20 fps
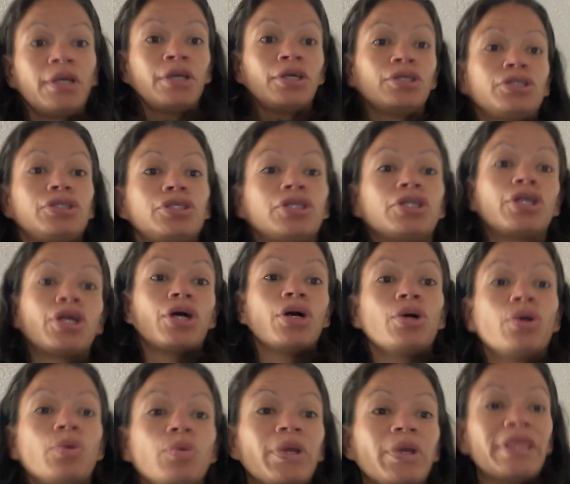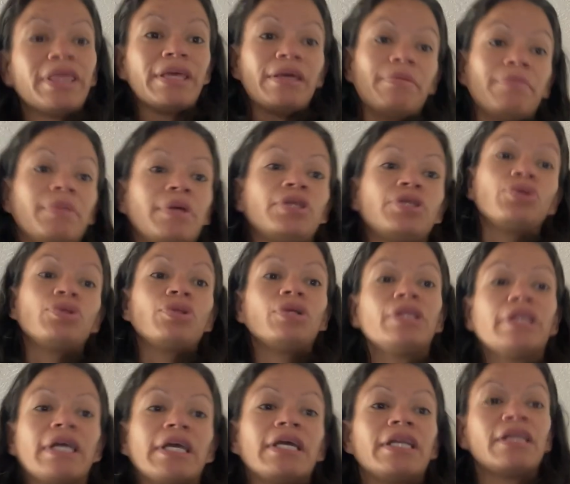should go with him to the
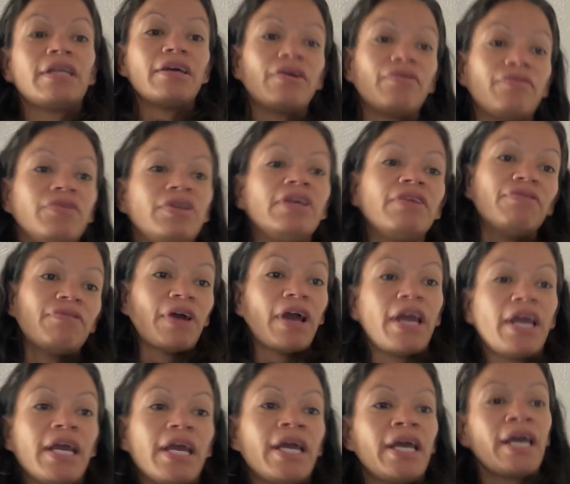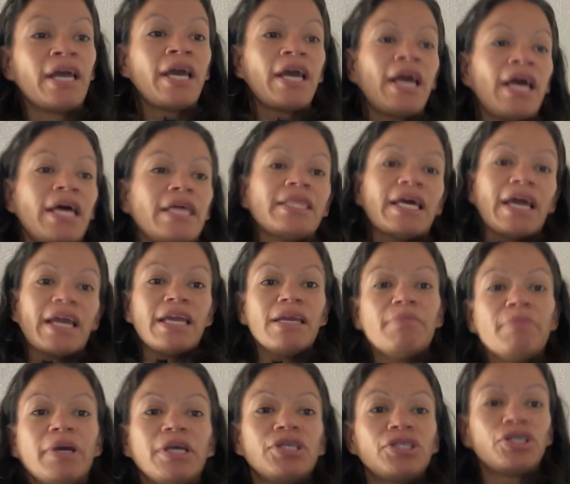land of Nephi, that he
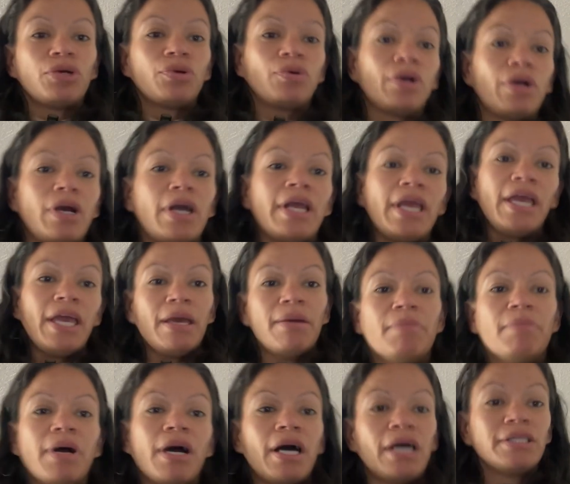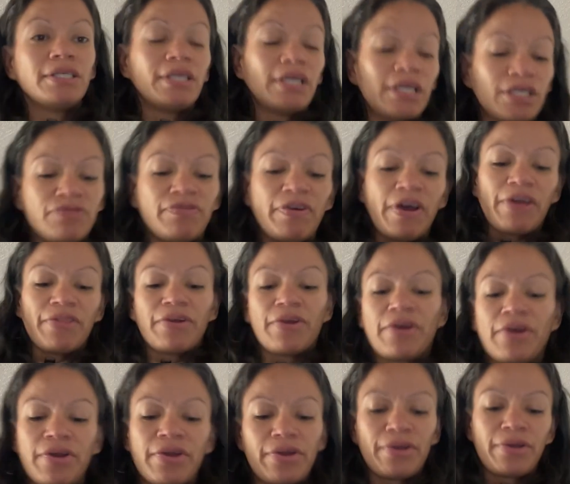might show him unto his
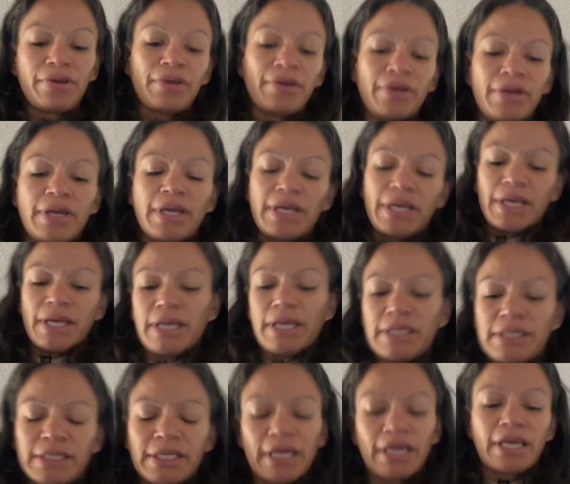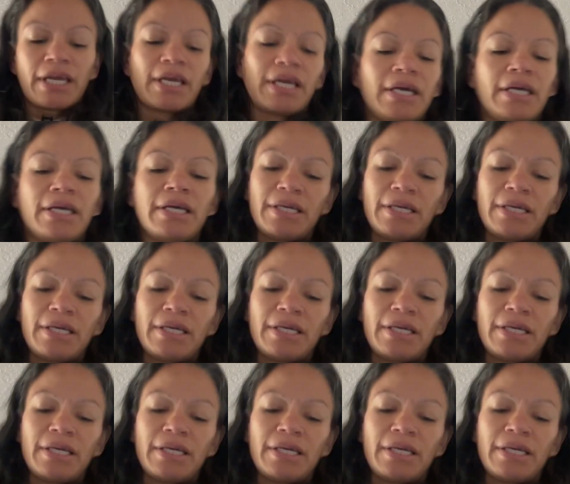father. It's like